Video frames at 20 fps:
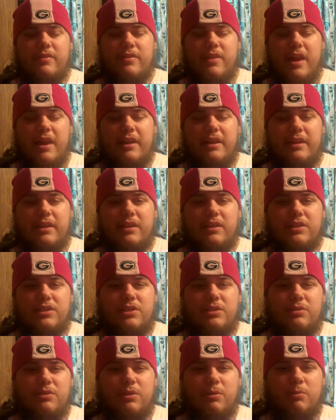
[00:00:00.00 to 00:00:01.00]
that it
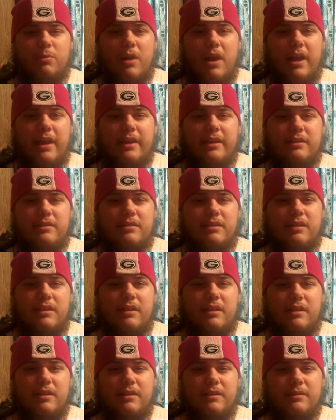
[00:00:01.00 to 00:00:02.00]
gives you the right
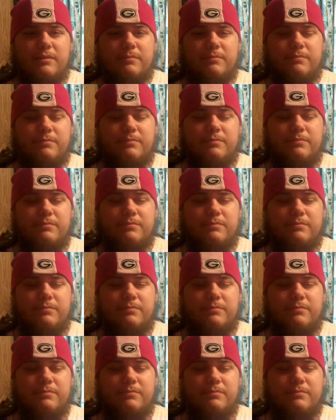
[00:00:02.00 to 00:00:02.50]
the